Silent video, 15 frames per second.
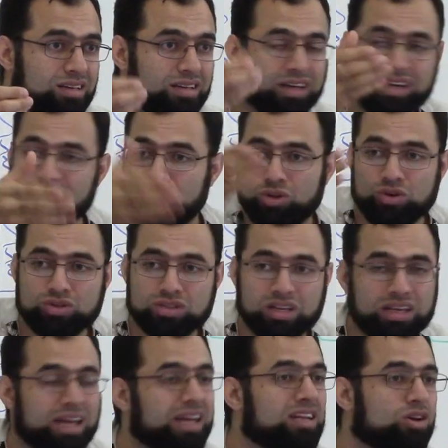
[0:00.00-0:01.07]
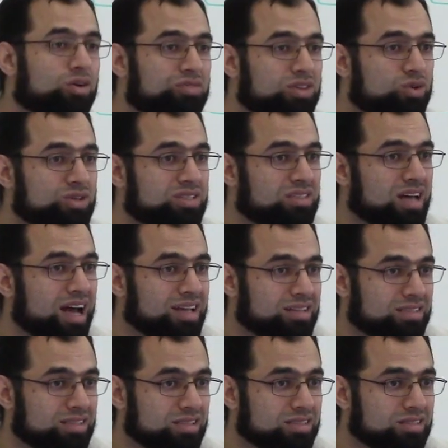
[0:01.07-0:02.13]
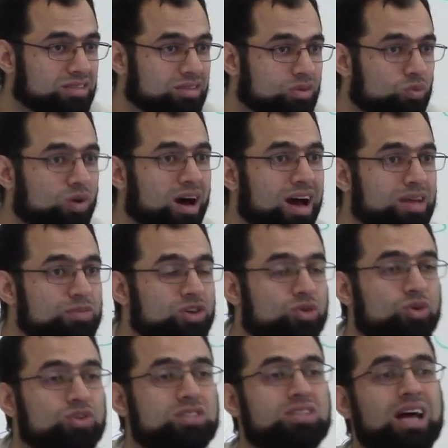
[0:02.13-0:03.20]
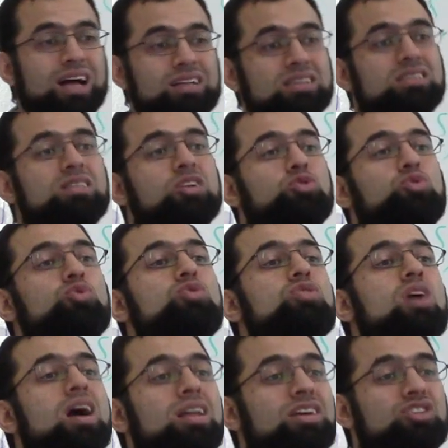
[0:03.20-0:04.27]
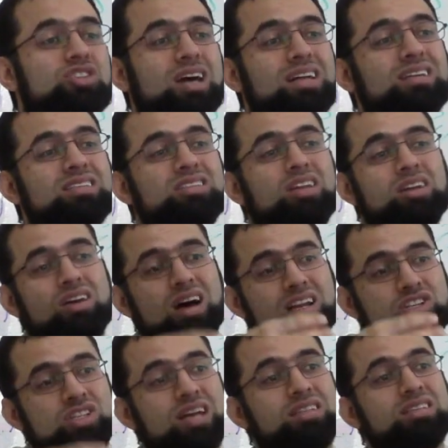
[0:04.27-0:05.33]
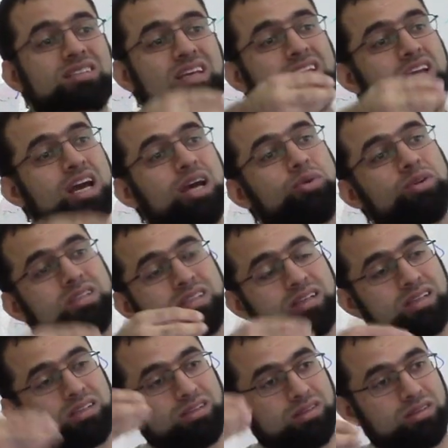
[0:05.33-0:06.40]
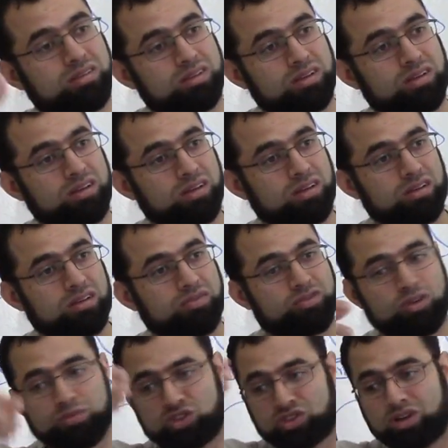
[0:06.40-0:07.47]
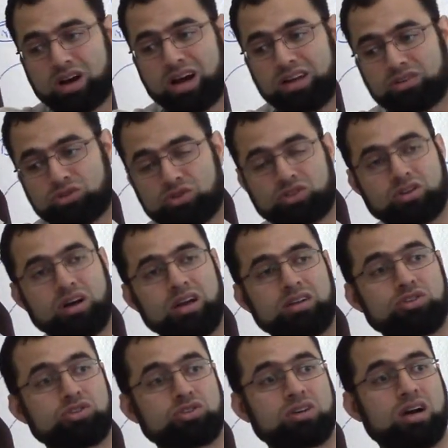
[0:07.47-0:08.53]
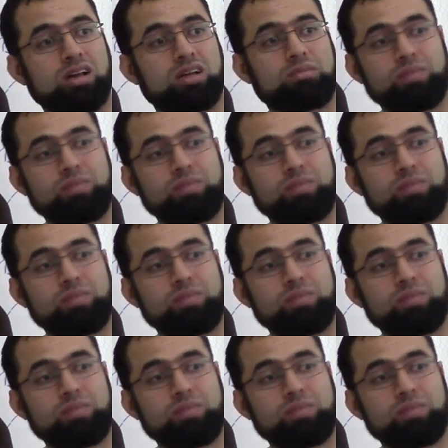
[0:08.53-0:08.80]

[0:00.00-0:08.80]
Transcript: in, those, in any of those sciences. Why? Because that is the true knowledge. That is the knowledge that is inherited from scholar to scholar to scholar